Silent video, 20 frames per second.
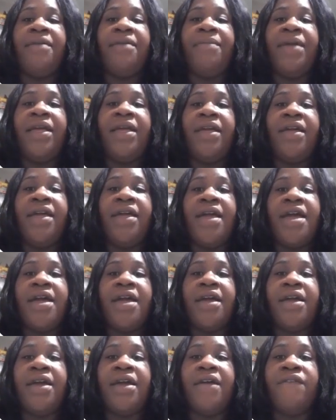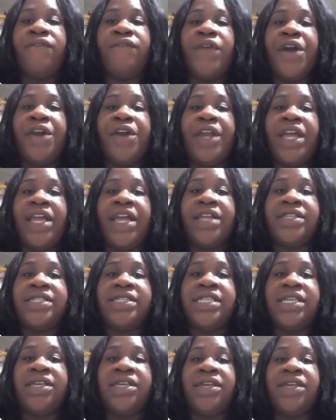can be converted
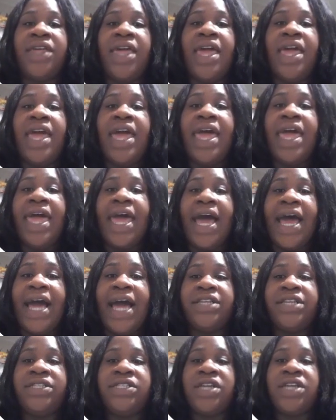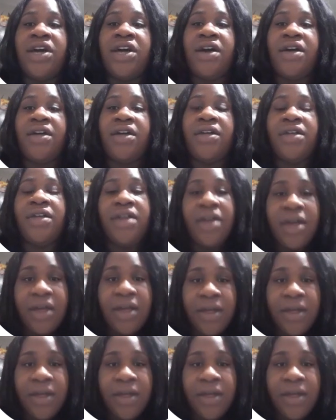into acetal